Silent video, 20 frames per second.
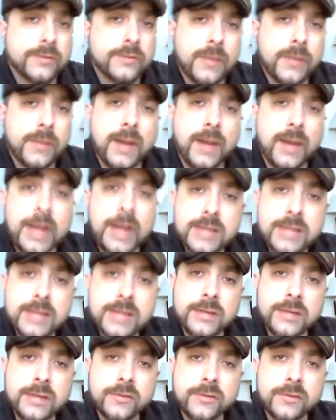about
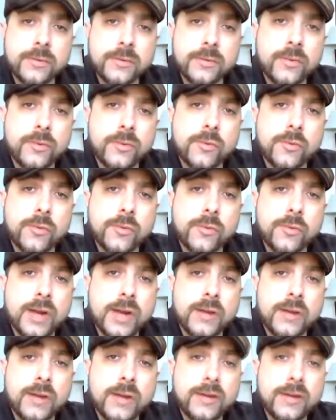atheism, or why
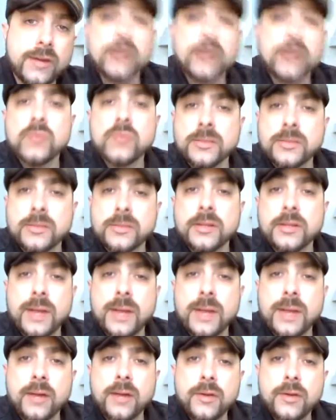do I talk to people
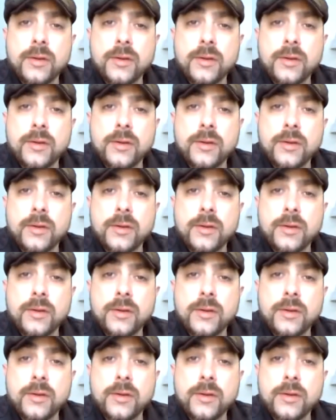about,